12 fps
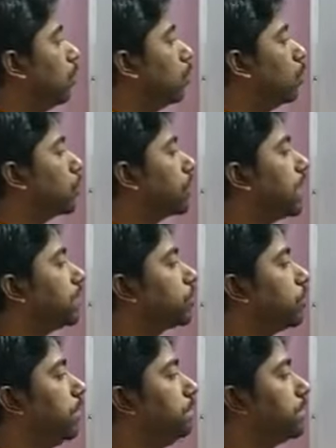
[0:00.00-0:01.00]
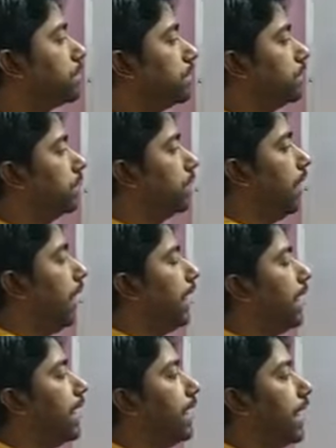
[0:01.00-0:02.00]
Usha swims
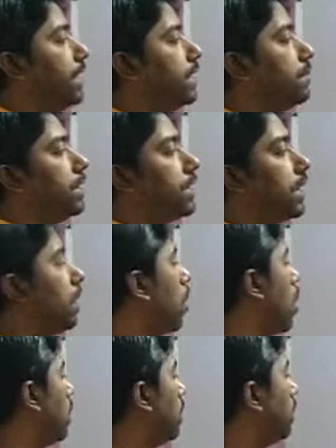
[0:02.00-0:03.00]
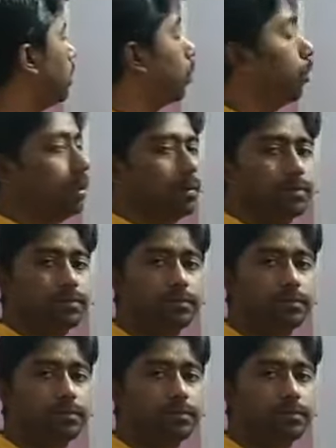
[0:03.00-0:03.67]
in a 90-meter long pool.